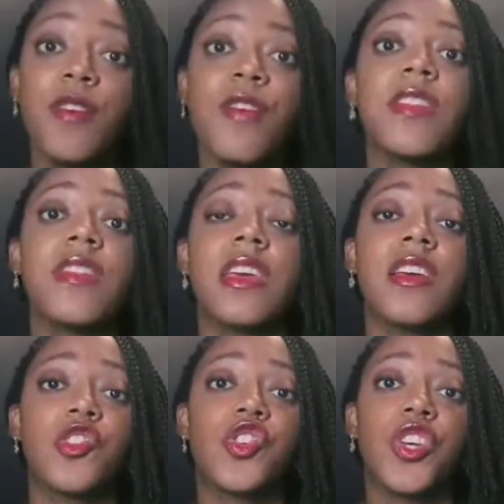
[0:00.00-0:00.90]
given
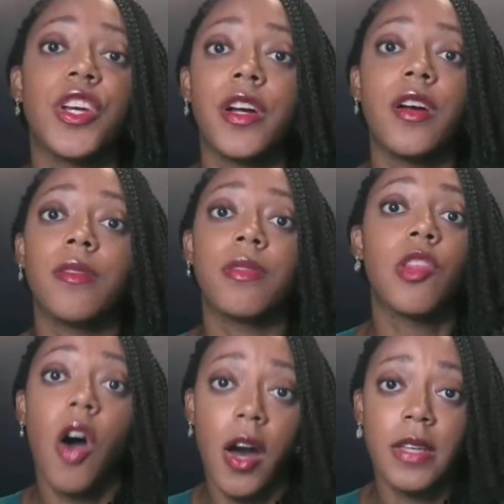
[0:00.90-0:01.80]
the sheer
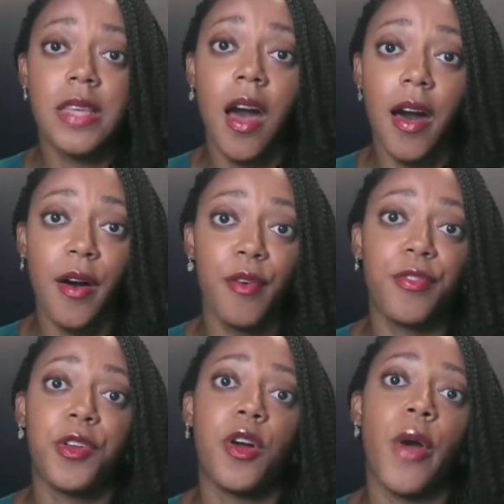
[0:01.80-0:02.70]
loss
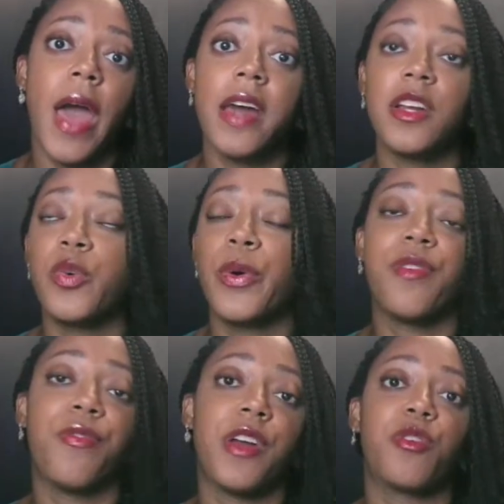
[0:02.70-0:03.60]
of,
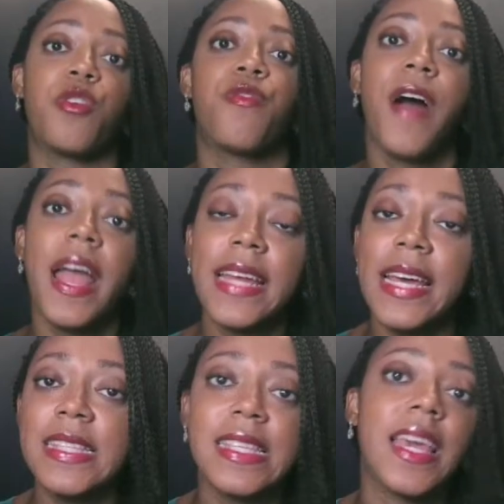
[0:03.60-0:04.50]
adequate federal
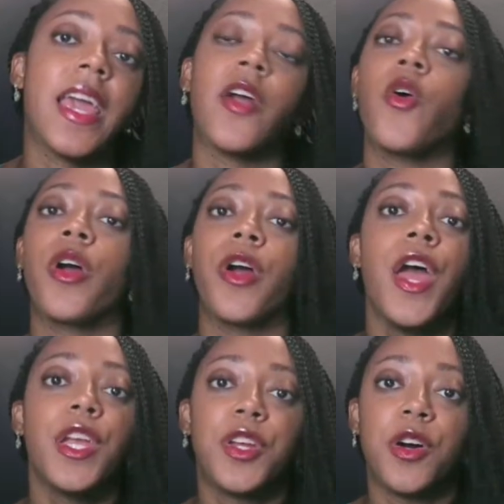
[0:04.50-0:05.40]
financing or,
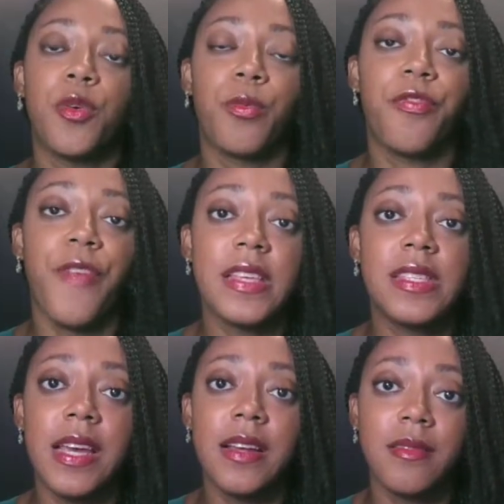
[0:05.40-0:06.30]

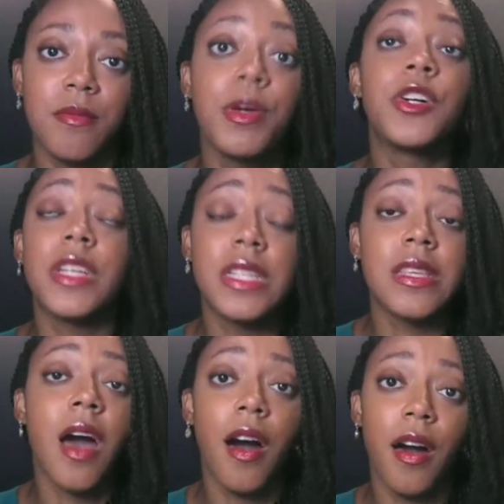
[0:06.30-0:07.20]
facing
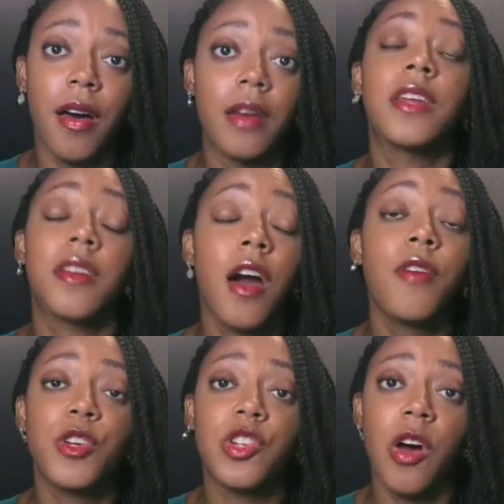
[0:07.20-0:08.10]
millions in
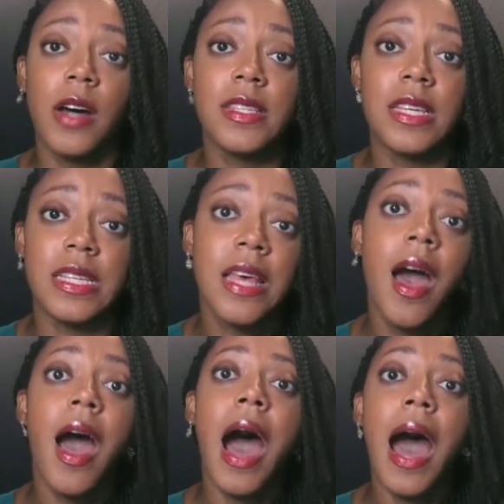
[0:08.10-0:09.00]
coverage losses,
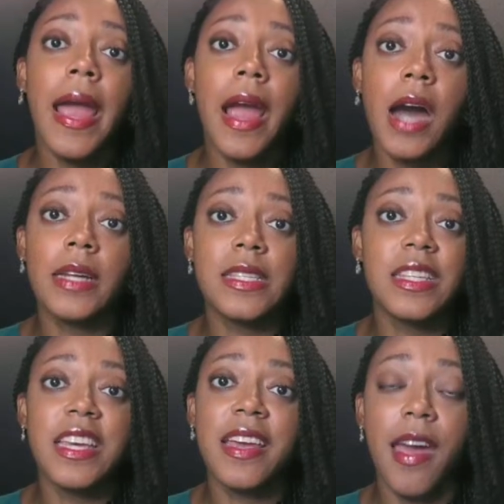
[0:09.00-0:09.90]
I
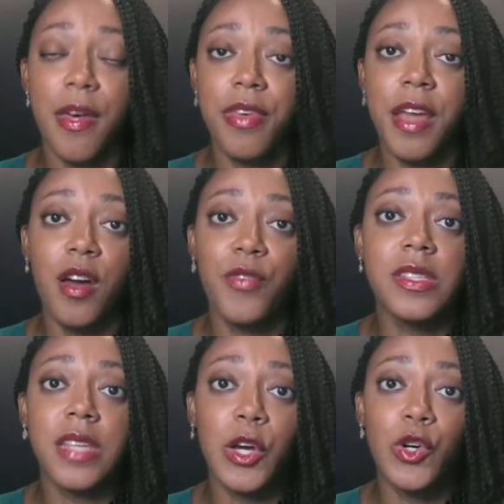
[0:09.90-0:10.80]
honestly can't think of
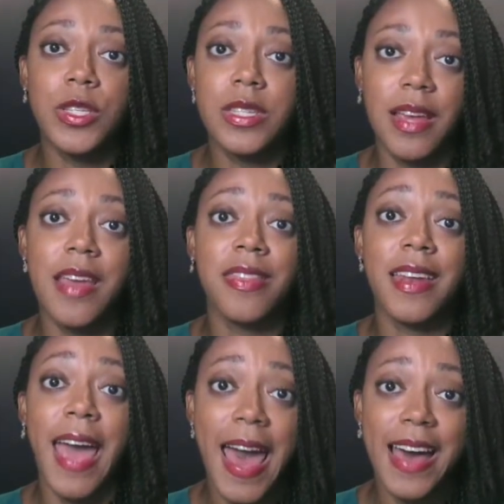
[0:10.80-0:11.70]
a single state
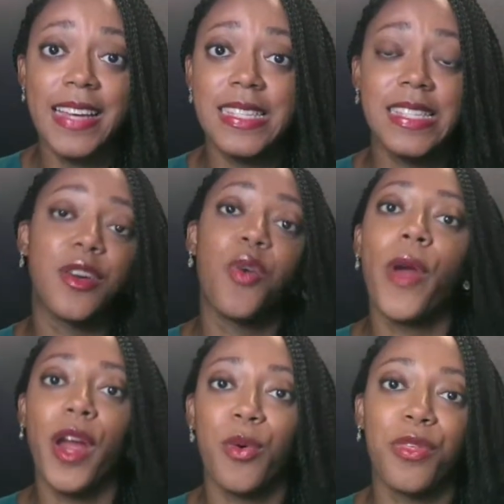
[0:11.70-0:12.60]
that has the
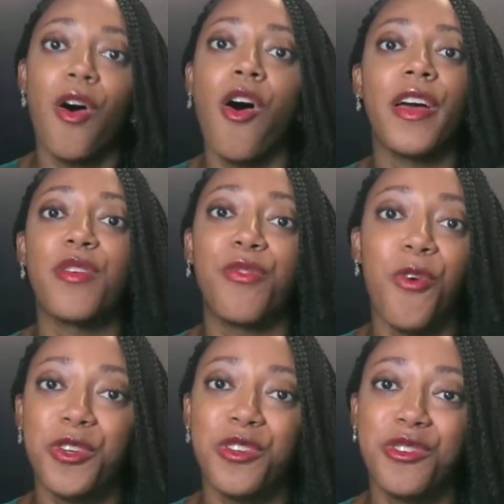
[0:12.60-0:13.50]
wherewithal and
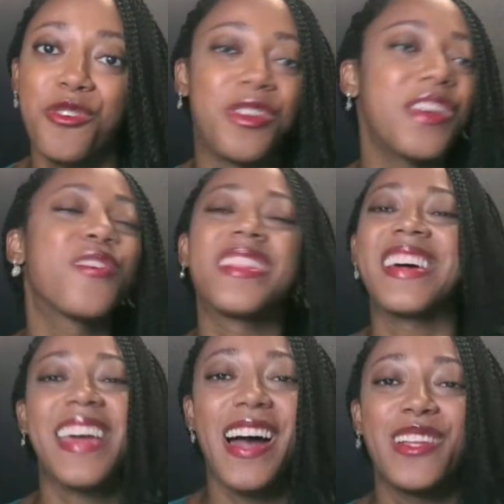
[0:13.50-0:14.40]
fortitude, even
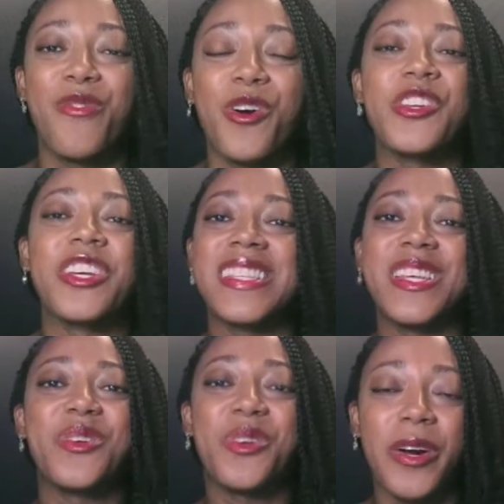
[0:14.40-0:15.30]
Californias
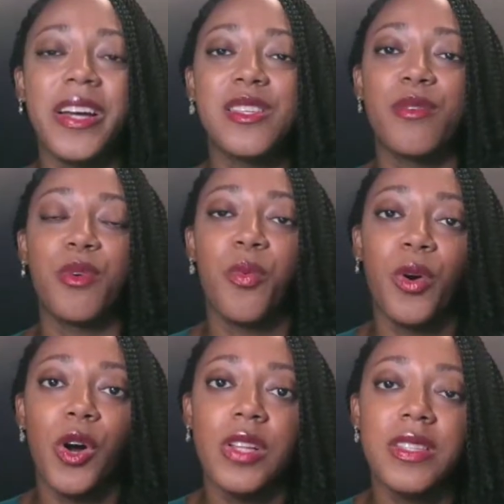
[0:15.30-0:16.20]
and New Yorks of the
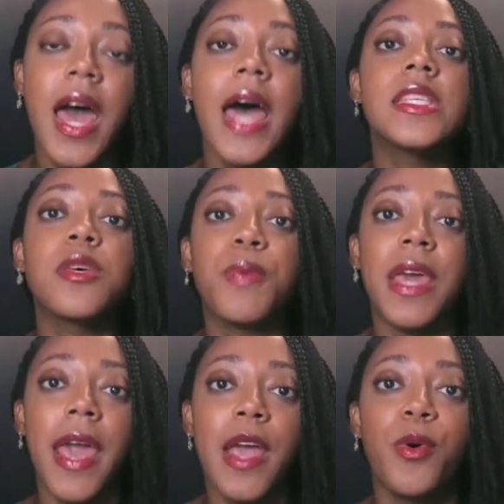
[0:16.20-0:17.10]
world, to
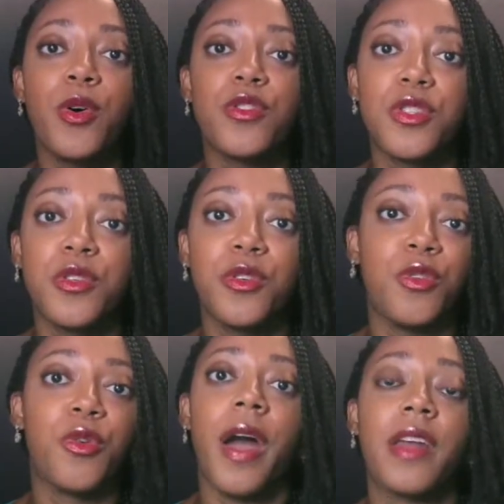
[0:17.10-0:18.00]
be able
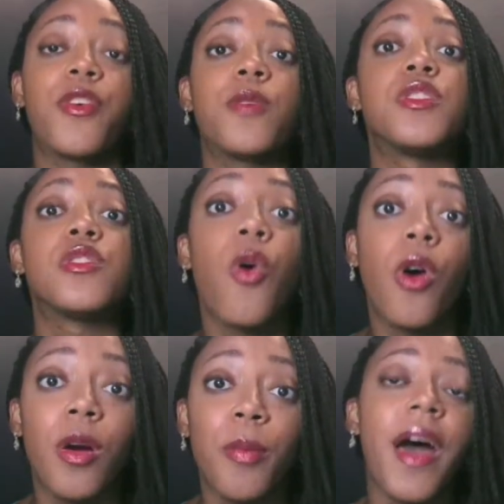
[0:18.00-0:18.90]
to kind of
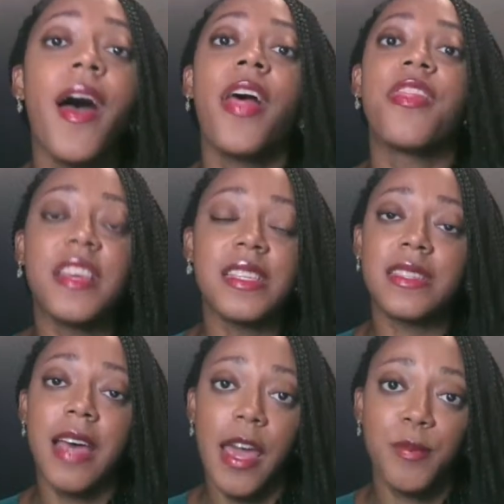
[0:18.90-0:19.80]
absorb
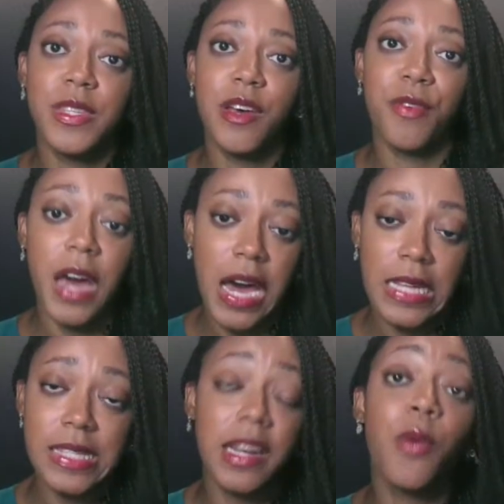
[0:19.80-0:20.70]
these types of
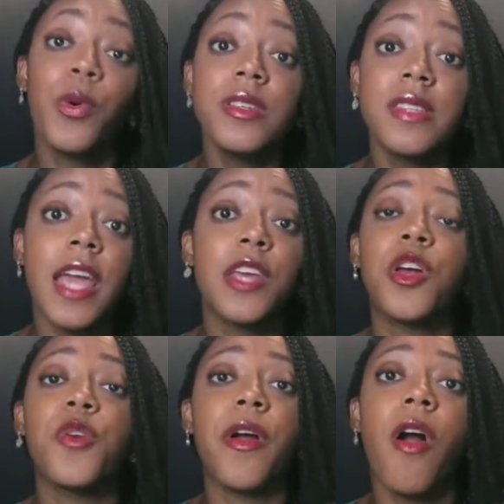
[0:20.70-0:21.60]
cuts. And I will say,
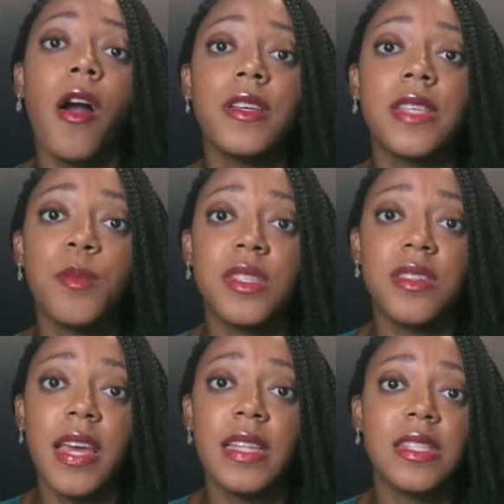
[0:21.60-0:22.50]
there are some
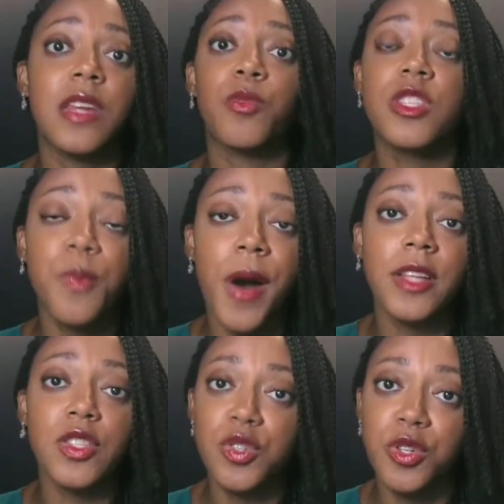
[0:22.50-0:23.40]
states in
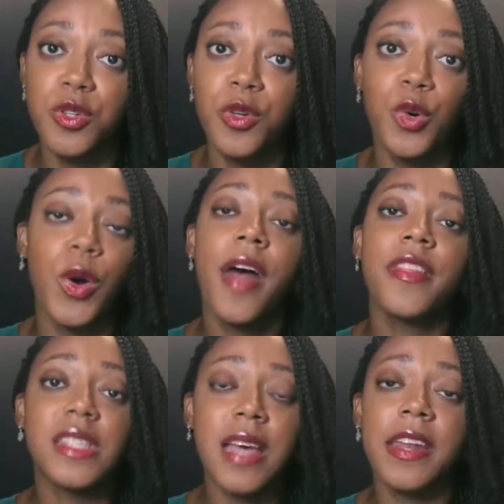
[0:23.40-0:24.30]
response to
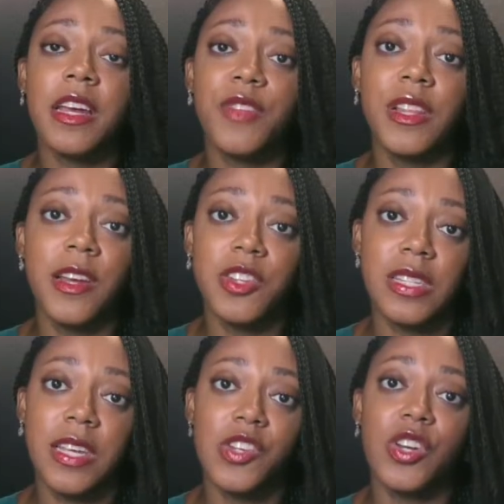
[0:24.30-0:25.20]
the signing of the
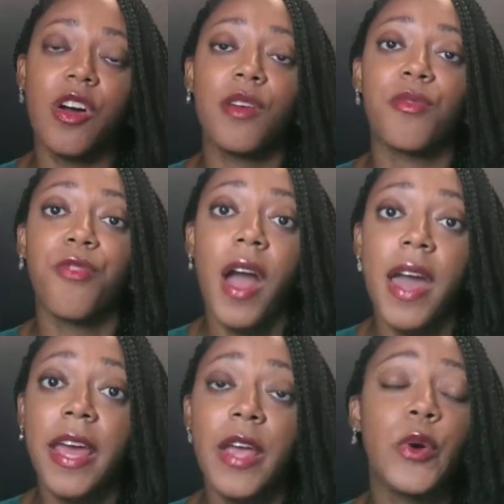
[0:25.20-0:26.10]
legislation on
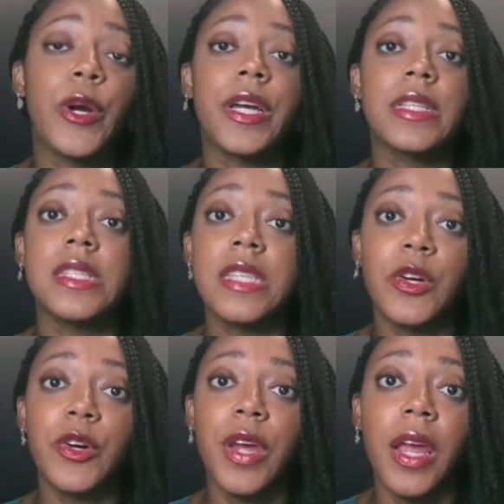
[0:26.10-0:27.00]
Friday who are
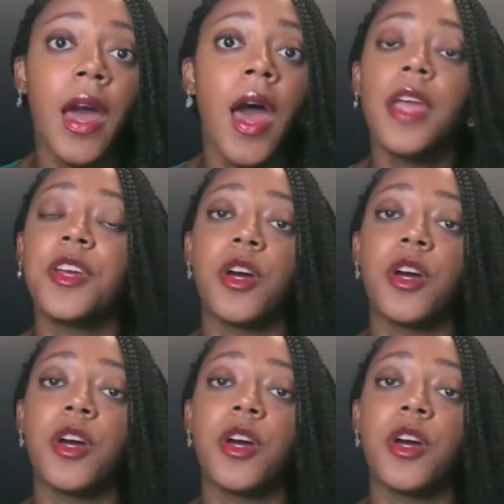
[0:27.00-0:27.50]
considering,